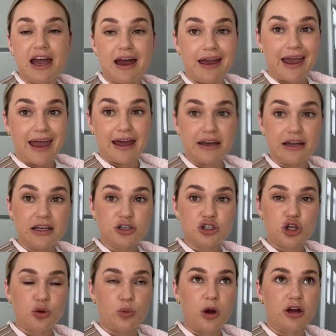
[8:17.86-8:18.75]
heading
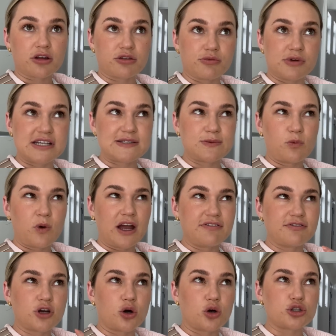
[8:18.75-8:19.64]
into the work, the reason why
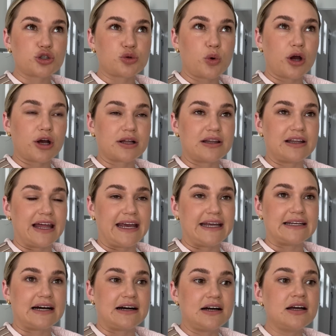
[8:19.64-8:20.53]
I've gone to work
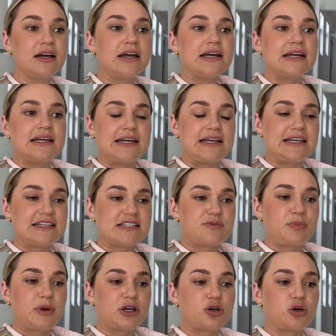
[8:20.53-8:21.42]
later is
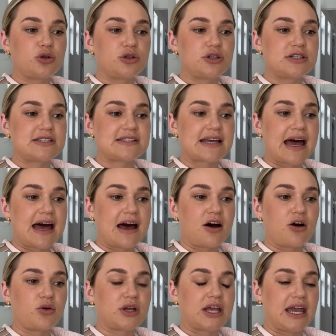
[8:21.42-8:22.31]
because
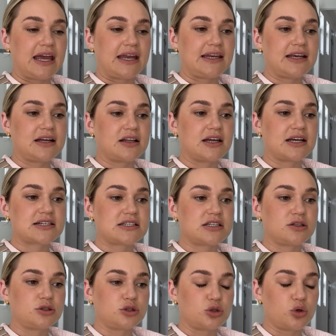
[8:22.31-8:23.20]
our candy
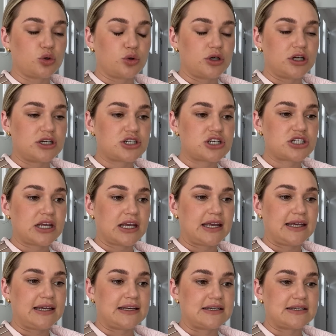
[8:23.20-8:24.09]
collection launch
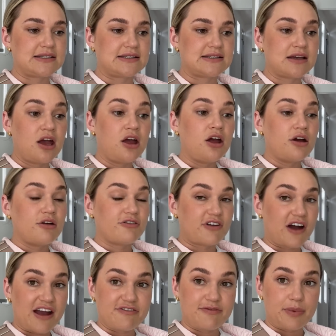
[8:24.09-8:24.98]
is
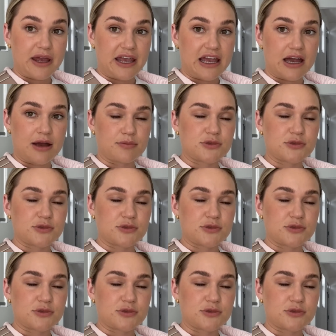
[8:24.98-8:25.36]
5 p.m.